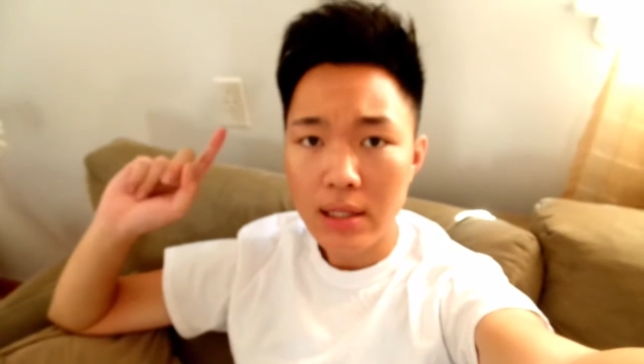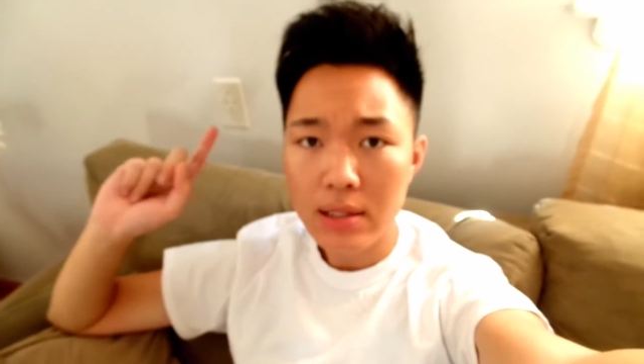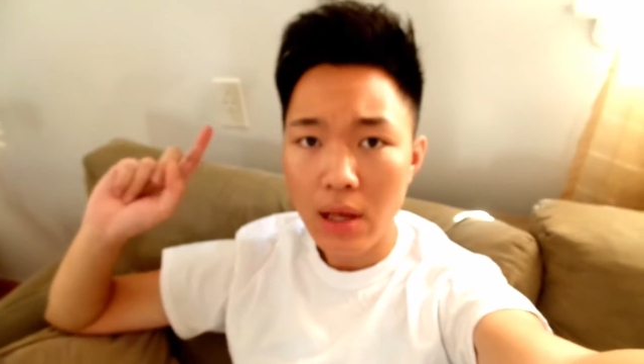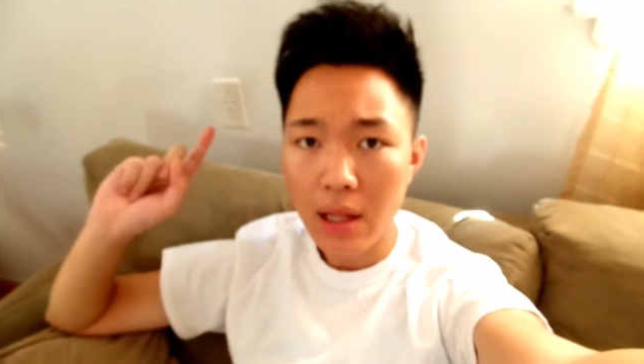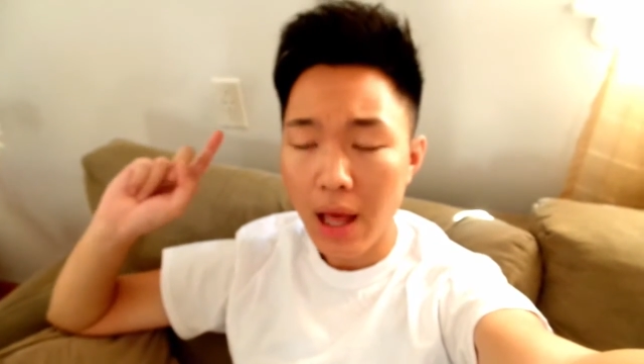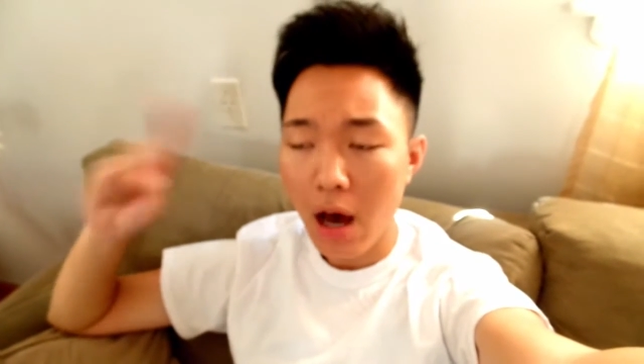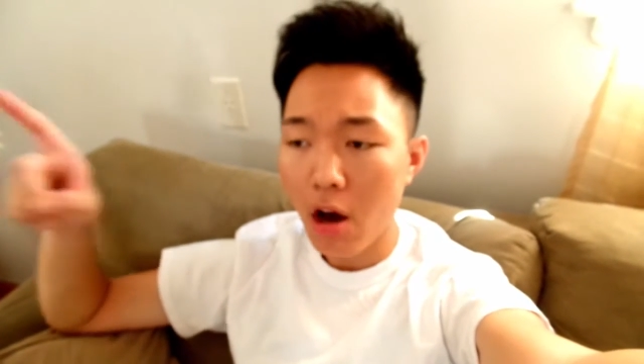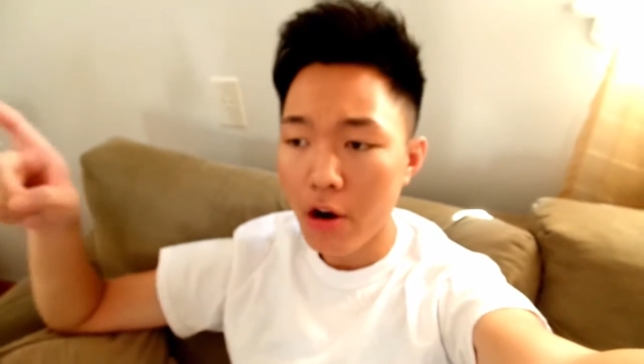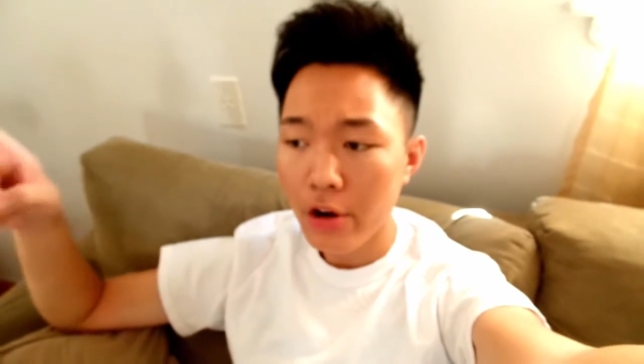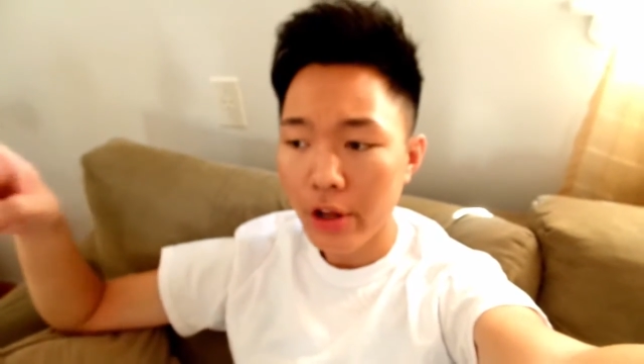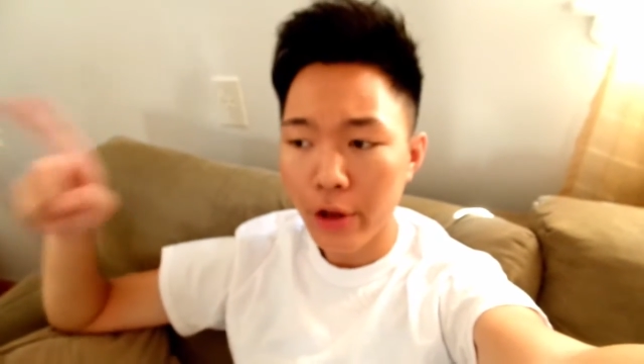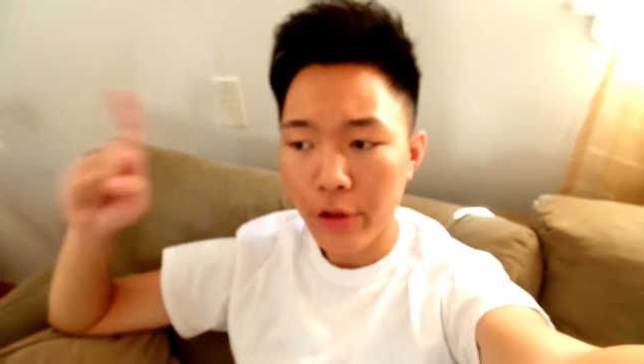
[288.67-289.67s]
is a lot
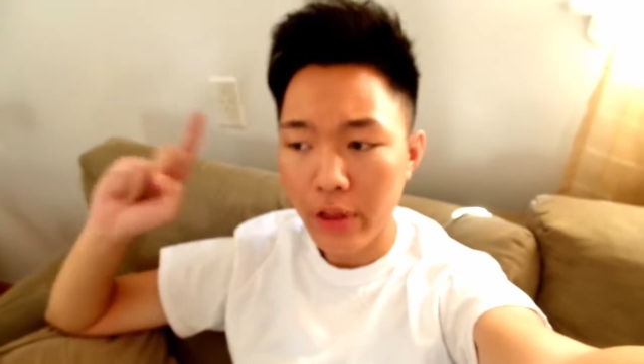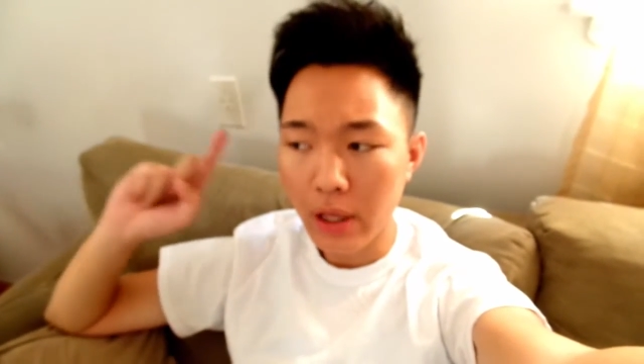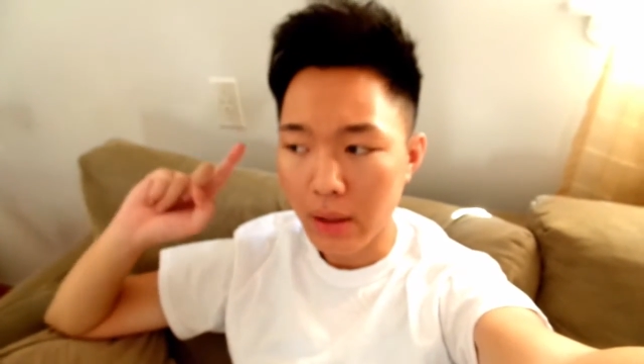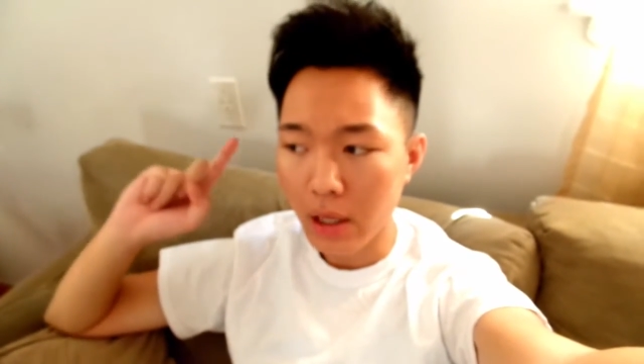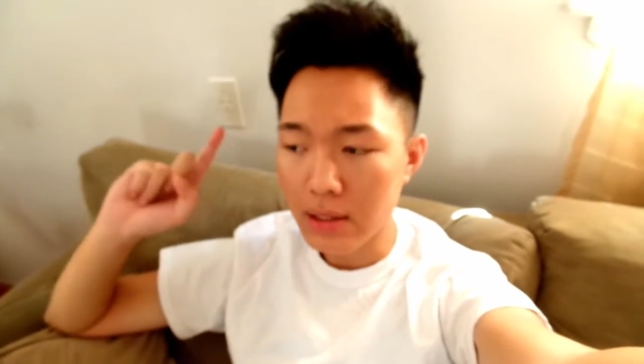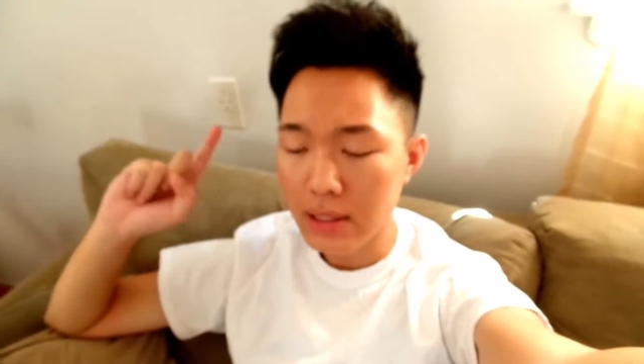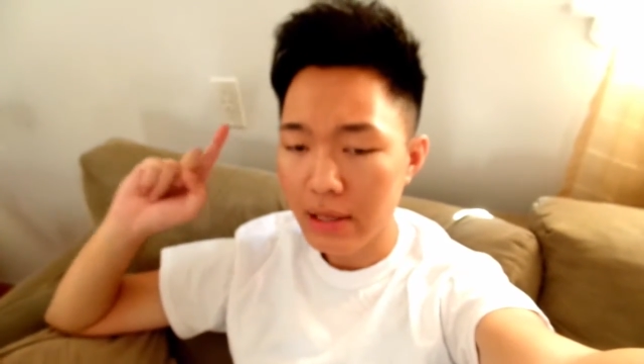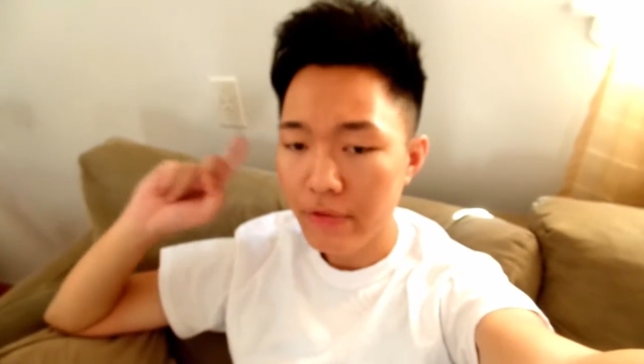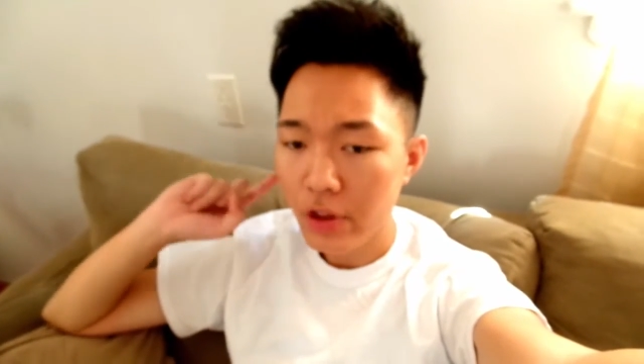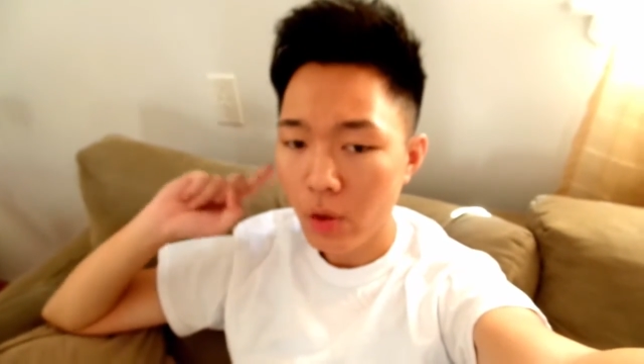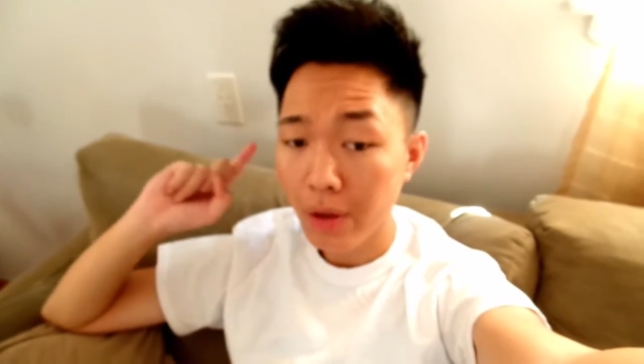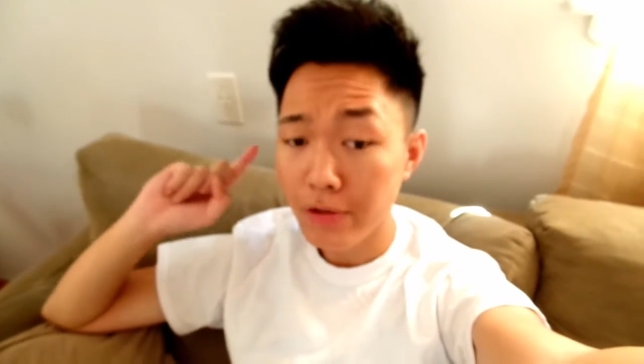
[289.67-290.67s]
harder than you think because
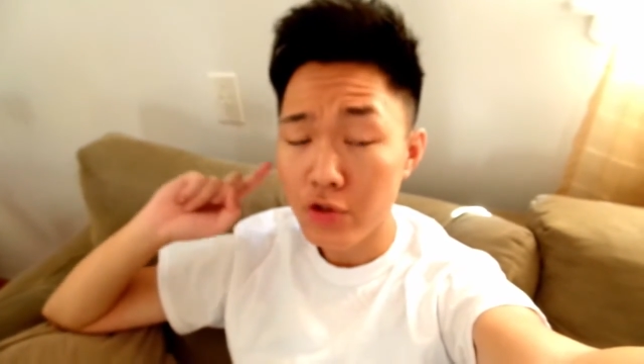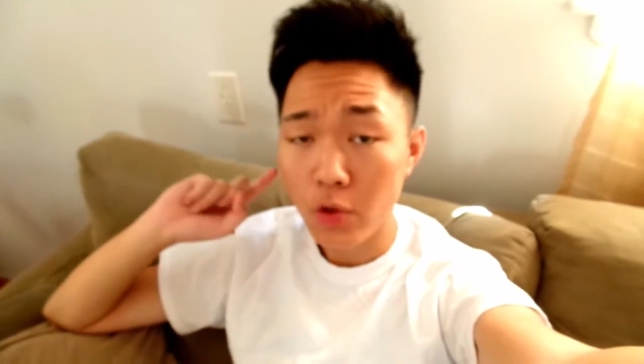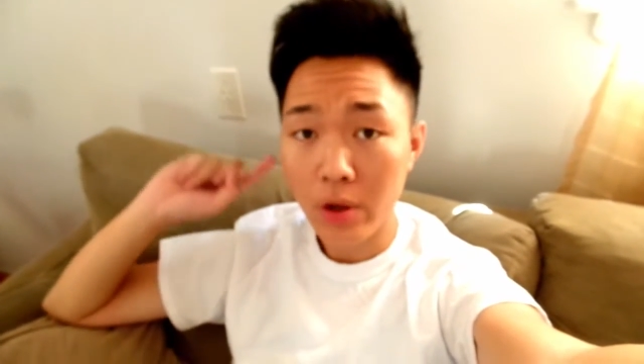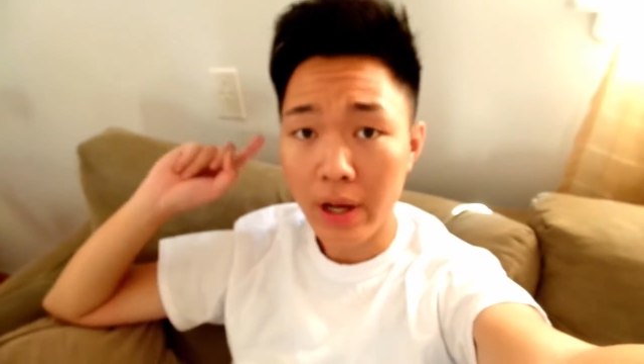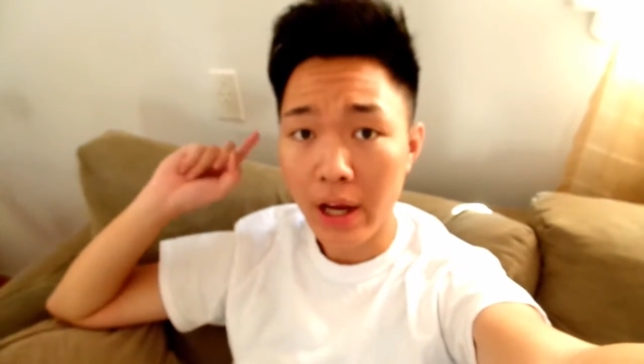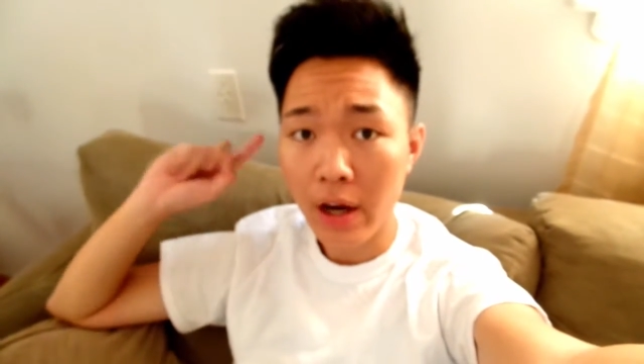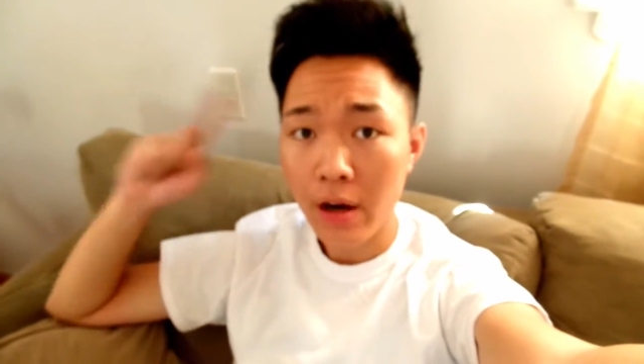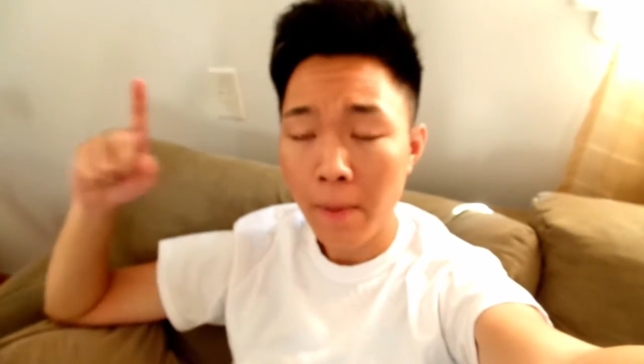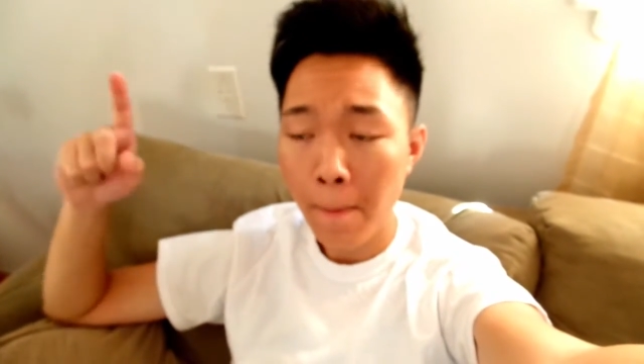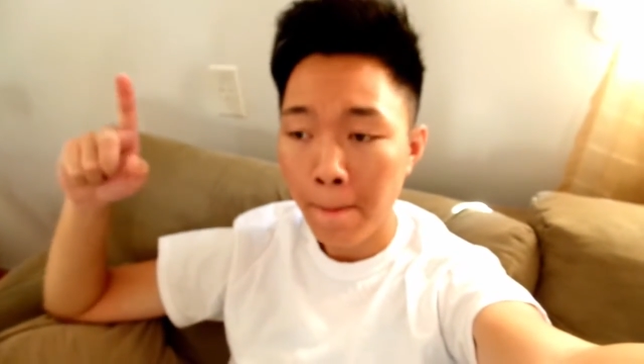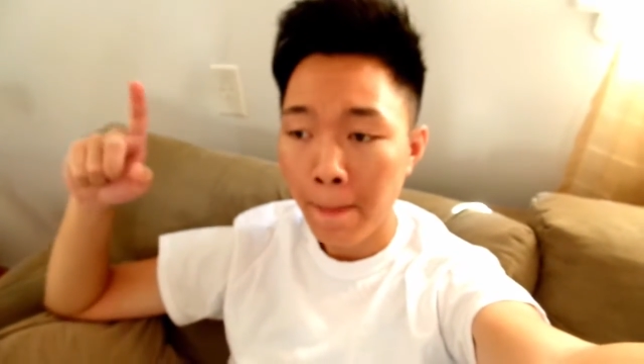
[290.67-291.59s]
even though we have short hair,